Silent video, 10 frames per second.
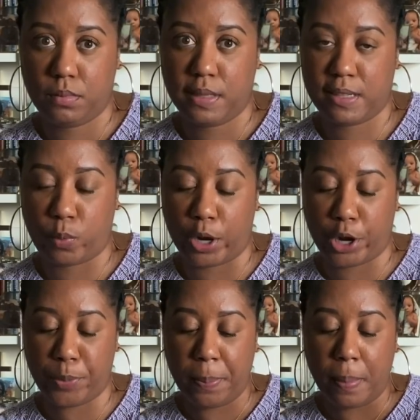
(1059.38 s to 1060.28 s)

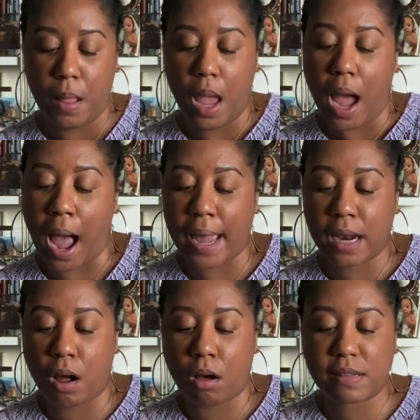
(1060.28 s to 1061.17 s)
sweater. I had
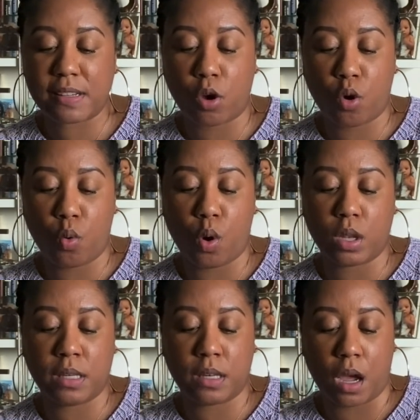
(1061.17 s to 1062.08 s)
also
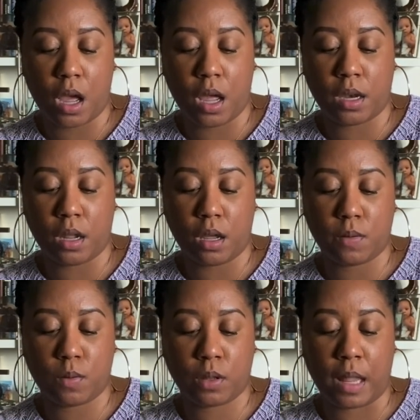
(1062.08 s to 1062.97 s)
done
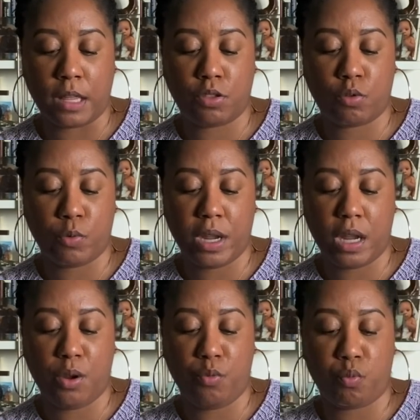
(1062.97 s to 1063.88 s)
like
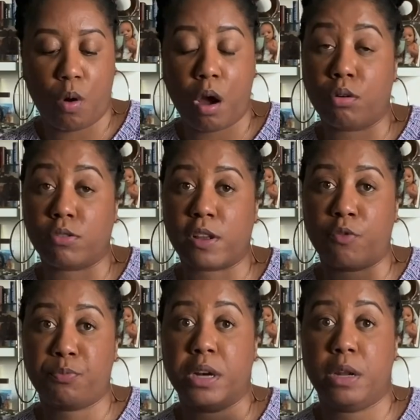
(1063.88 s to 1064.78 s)
3 rows of
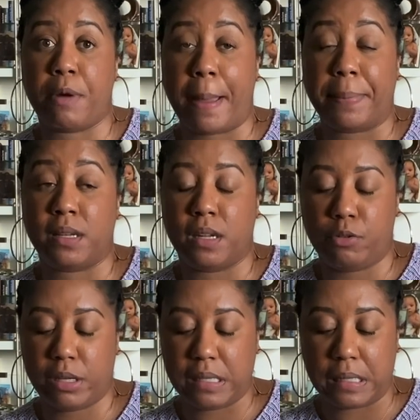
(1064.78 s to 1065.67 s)
pretty rapid
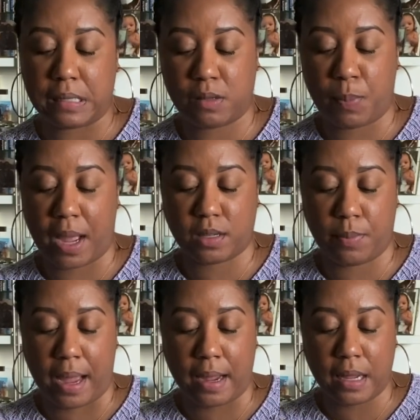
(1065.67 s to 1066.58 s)
decreases back to
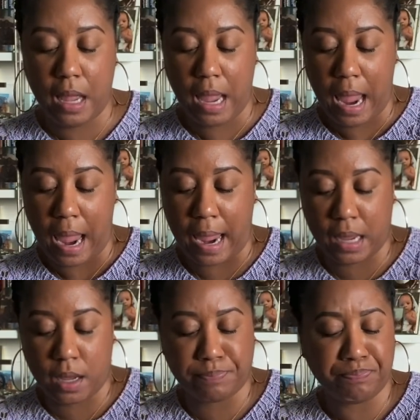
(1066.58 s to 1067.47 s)
back,
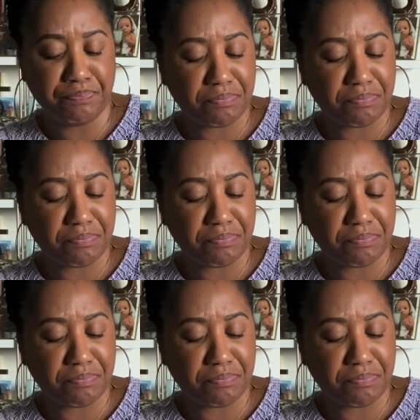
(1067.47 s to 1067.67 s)
and